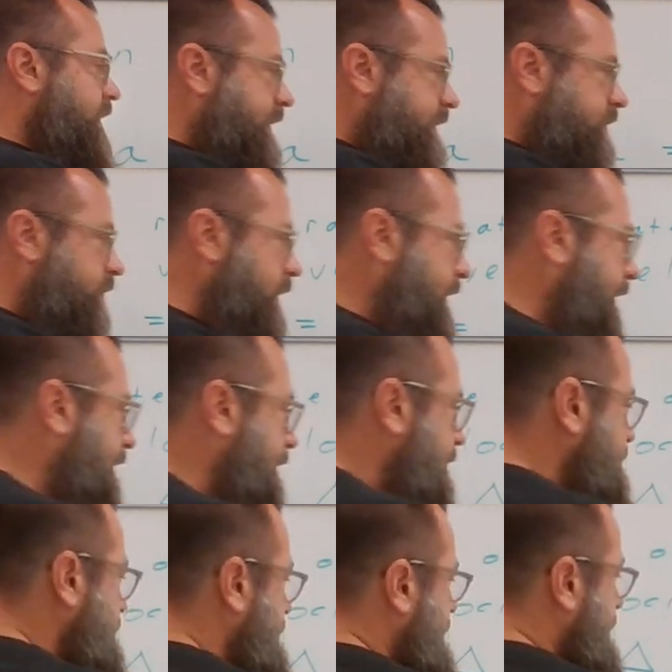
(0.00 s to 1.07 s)
let's look at
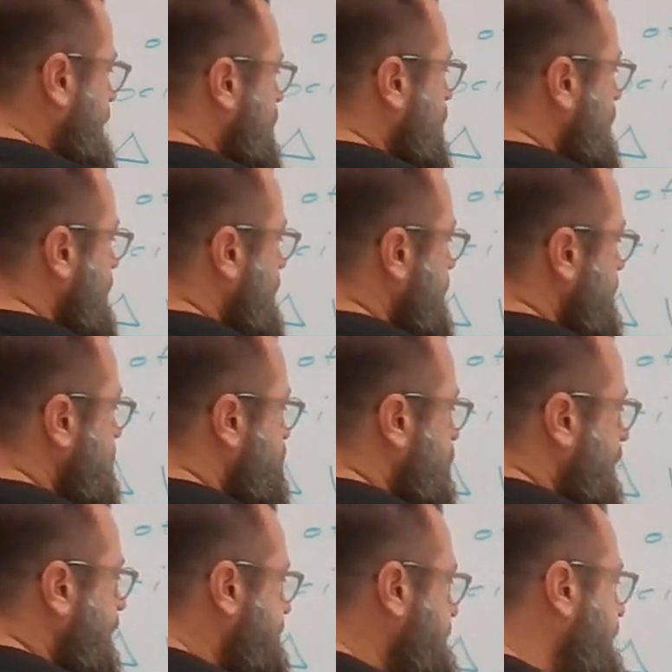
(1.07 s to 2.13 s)
how this
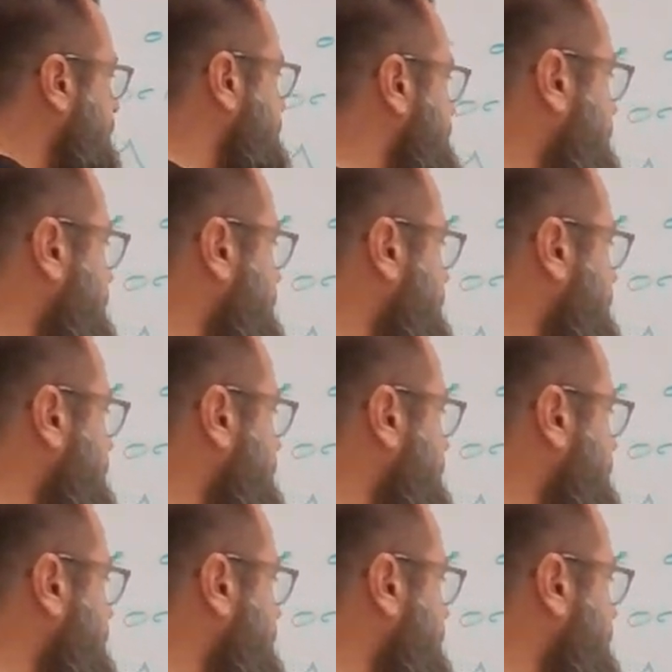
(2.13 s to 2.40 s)
breaks down,